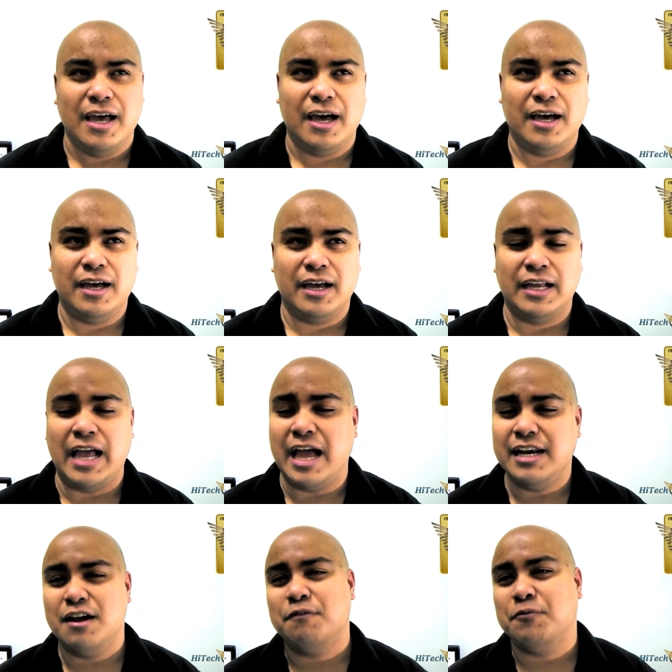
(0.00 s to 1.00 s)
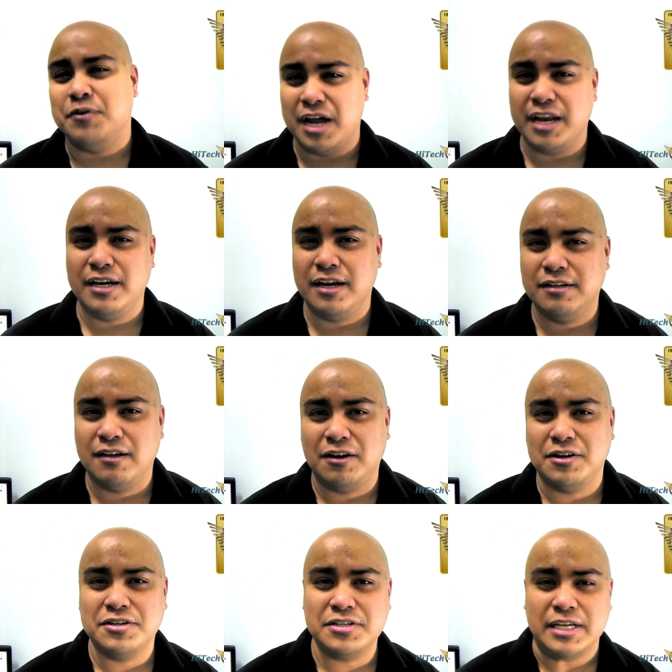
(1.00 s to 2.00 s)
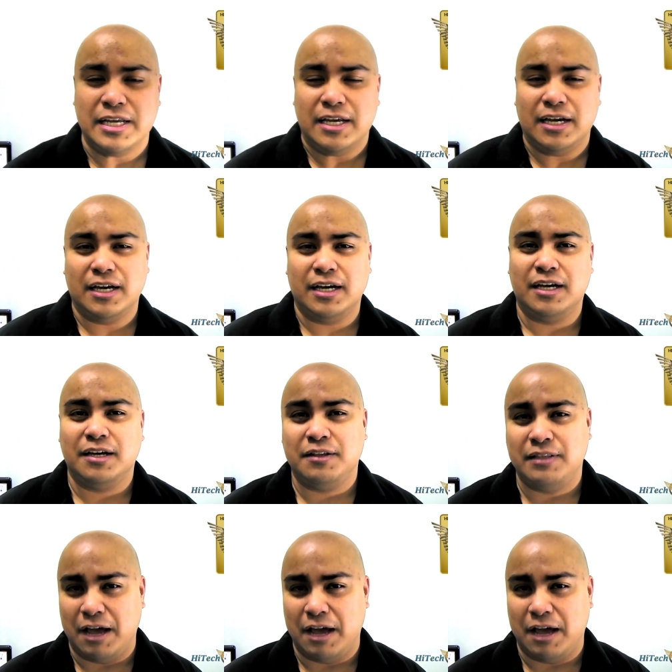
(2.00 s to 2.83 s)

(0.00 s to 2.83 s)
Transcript: uh, had now for $99 uh,